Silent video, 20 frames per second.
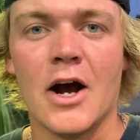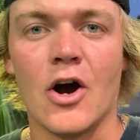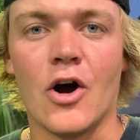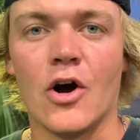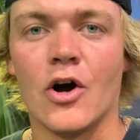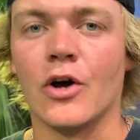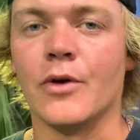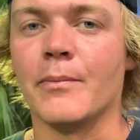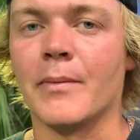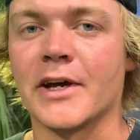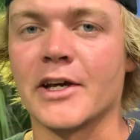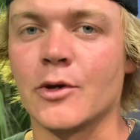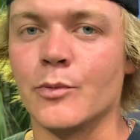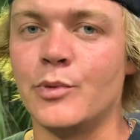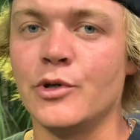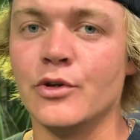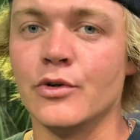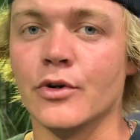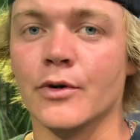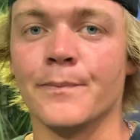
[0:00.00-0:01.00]
on my
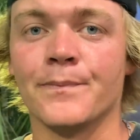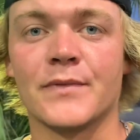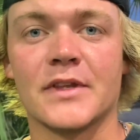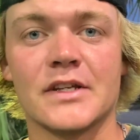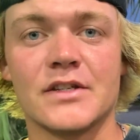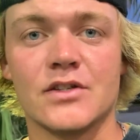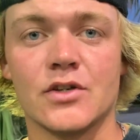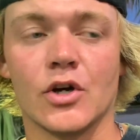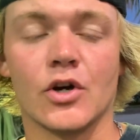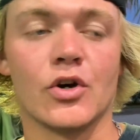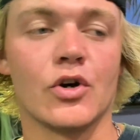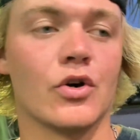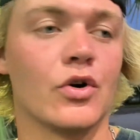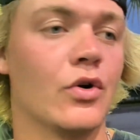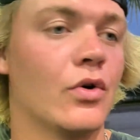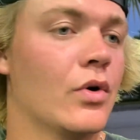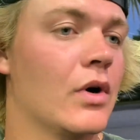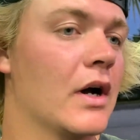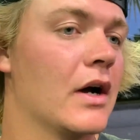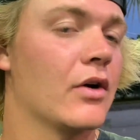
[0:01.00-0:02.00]
computer.
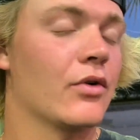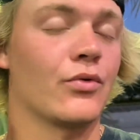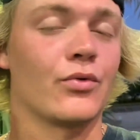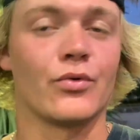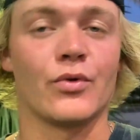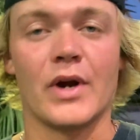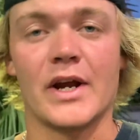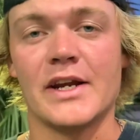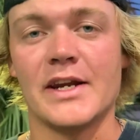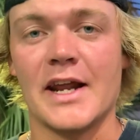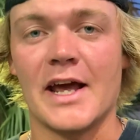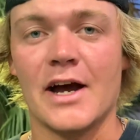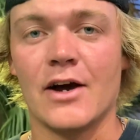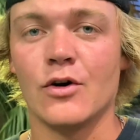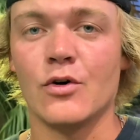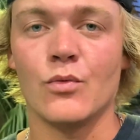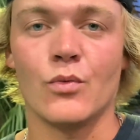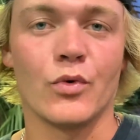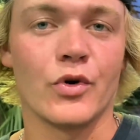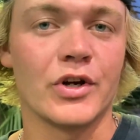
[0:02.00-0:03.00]
So right
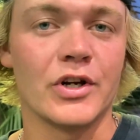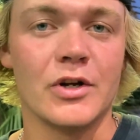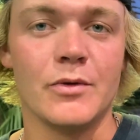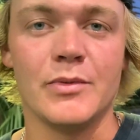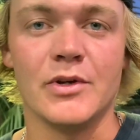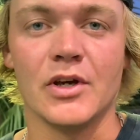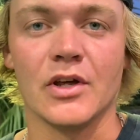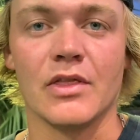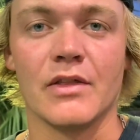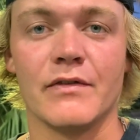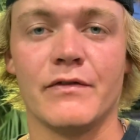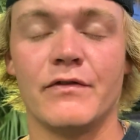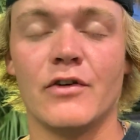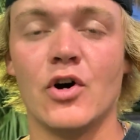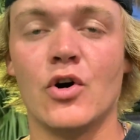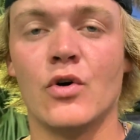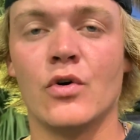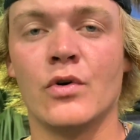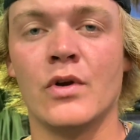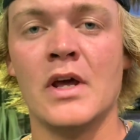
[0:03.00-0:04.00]
now we're gonna be on the
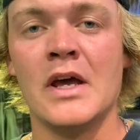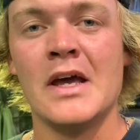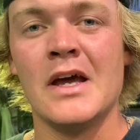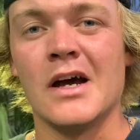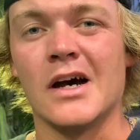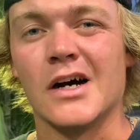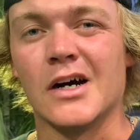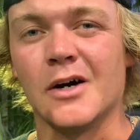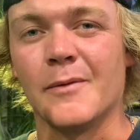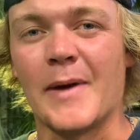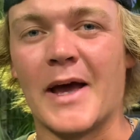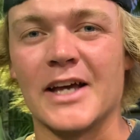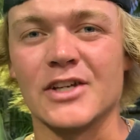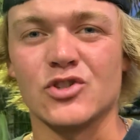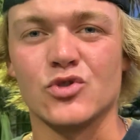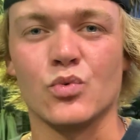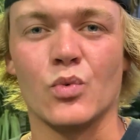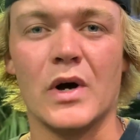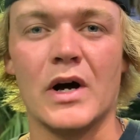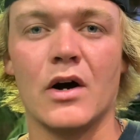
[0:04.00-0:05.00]
phone um,
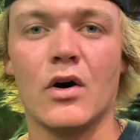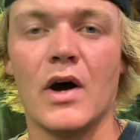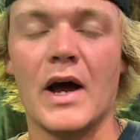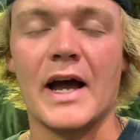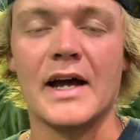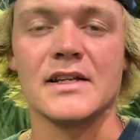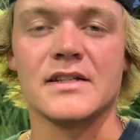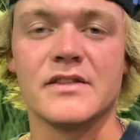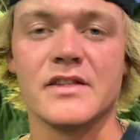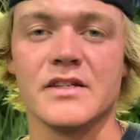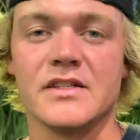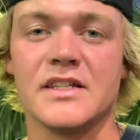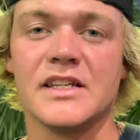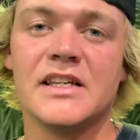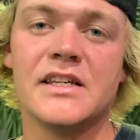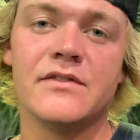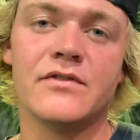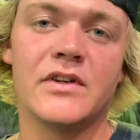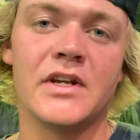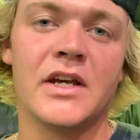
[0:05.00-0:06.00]
as well as this
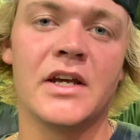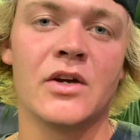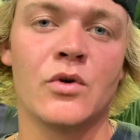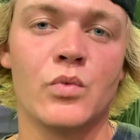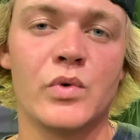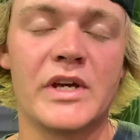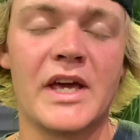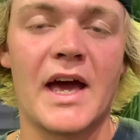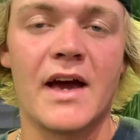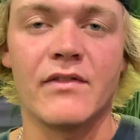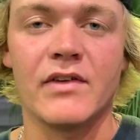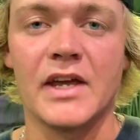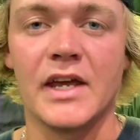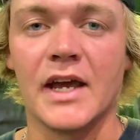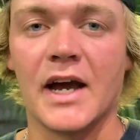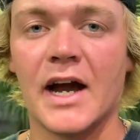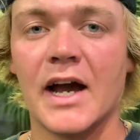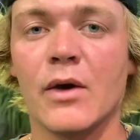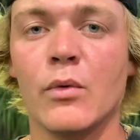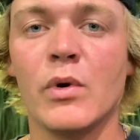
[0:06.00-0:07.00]
evening. We have a
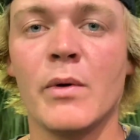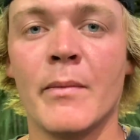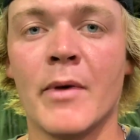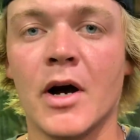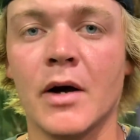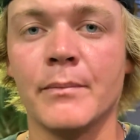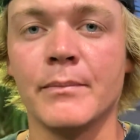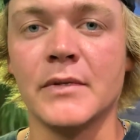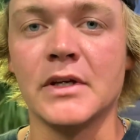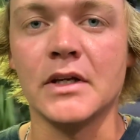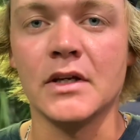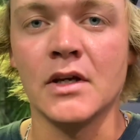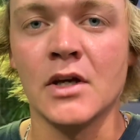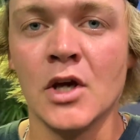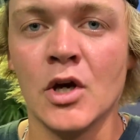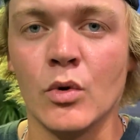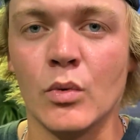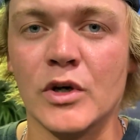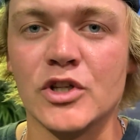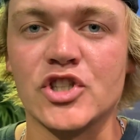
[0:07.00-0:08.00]
highway mob meet,
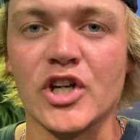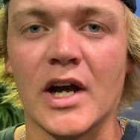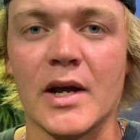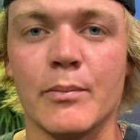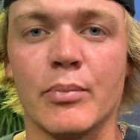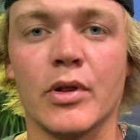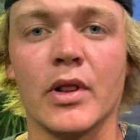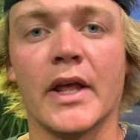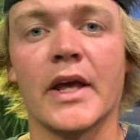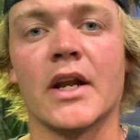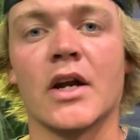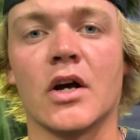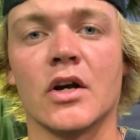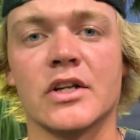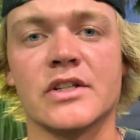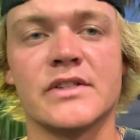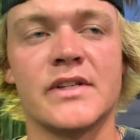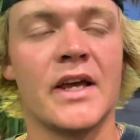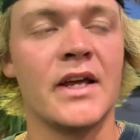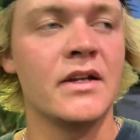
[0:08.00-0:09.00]
which I plan on
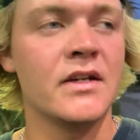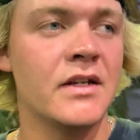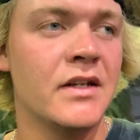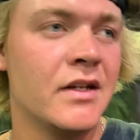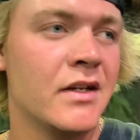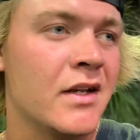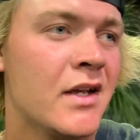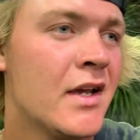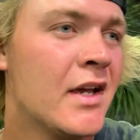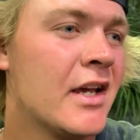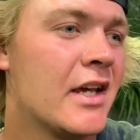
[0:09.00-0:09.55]
attending.